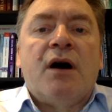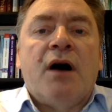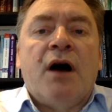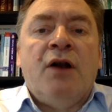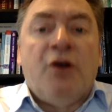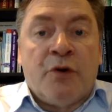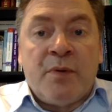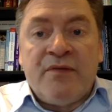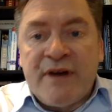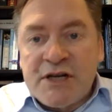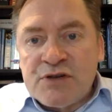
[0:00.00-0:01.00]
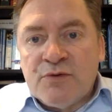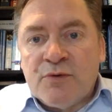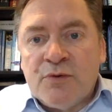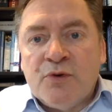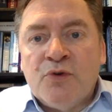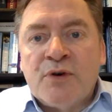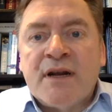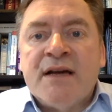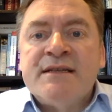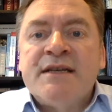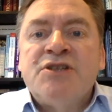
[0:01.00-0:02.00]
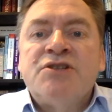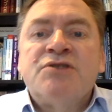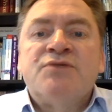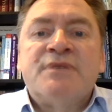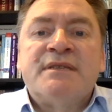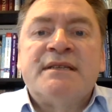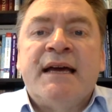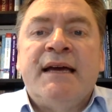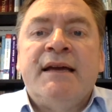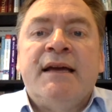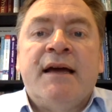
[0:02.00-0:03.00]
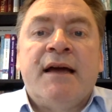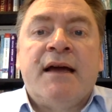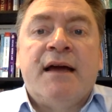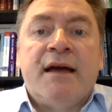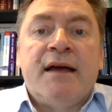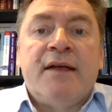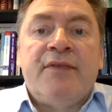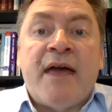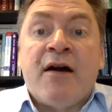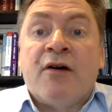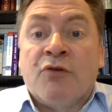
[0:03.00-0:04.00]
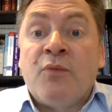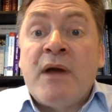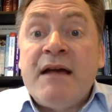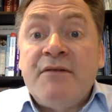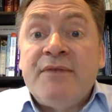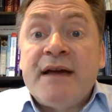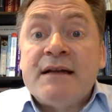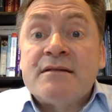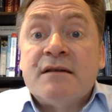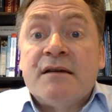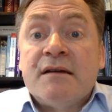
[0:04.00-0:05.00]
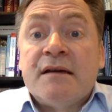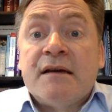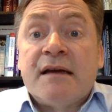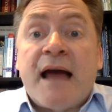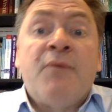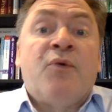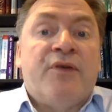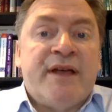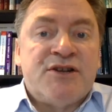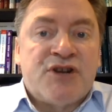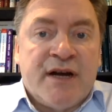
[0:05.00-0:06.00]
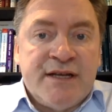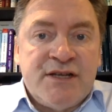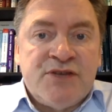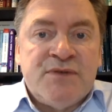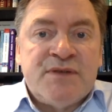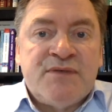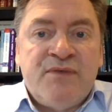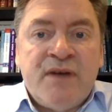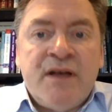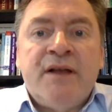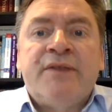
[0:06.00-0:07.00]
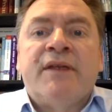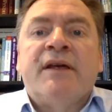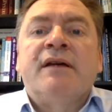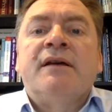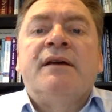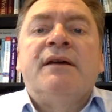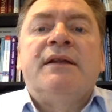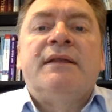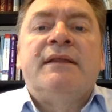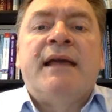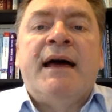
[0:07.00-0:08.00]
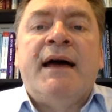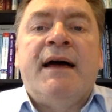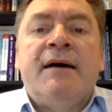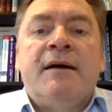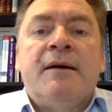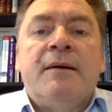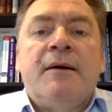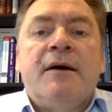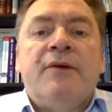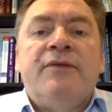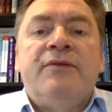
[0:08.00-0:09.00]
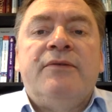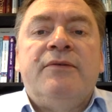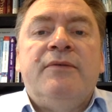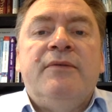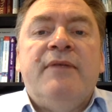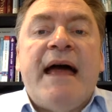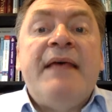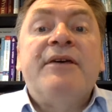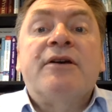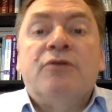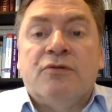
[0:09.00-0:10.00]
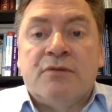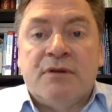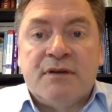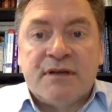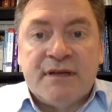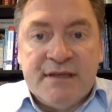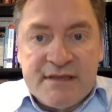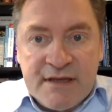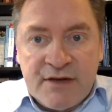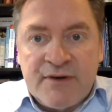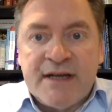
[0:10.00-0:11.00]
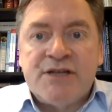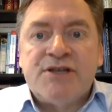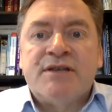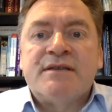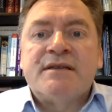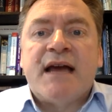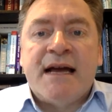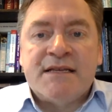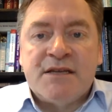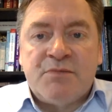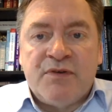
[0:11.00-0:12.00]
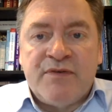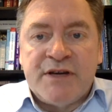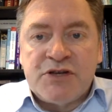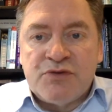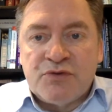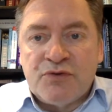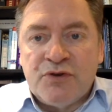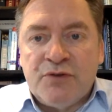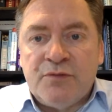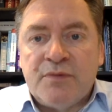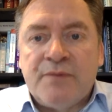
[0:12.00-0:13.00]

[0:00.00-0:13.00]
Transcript: A lot of professional organisations would say they are aware of that, and what they're trying to do is further their ethical considerations as a professional group.